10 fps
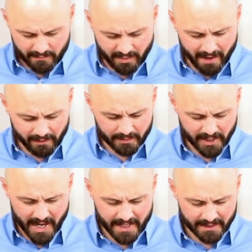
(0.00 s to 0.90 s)
Proverbs
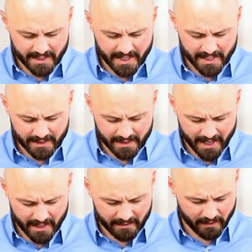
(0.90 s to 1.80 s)
18
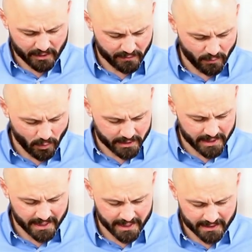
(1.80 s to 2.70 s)
and verse
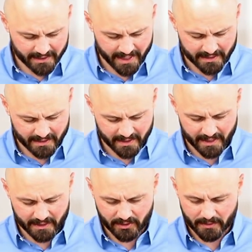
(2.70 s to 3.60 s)
14, it says
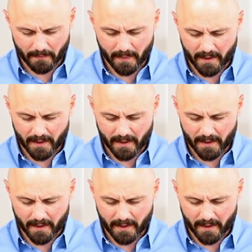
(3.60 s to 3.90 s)
this,